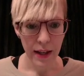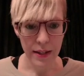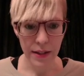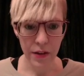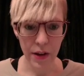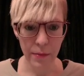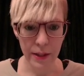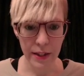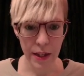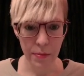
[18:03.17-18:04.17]
and I still have
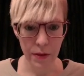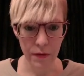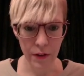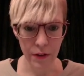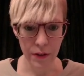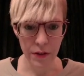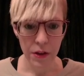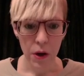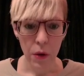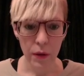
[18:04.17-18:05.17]
my type
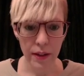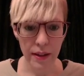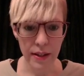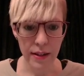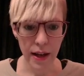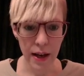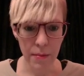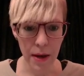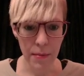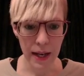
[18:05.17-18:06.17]
converters, only this
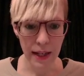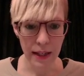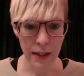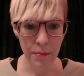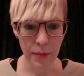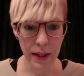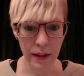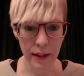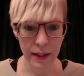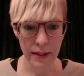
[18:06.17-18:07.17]
time I'm adding a
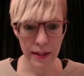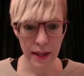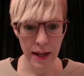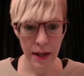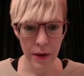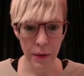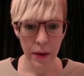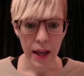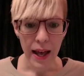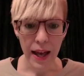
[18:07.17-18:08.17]
BLE
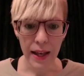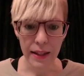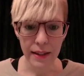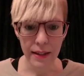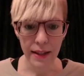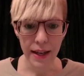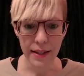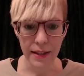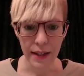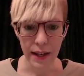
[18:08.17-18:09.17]
DAO and a
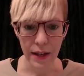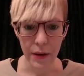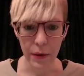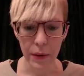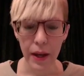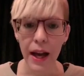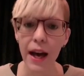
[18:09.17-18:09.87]
test DAO.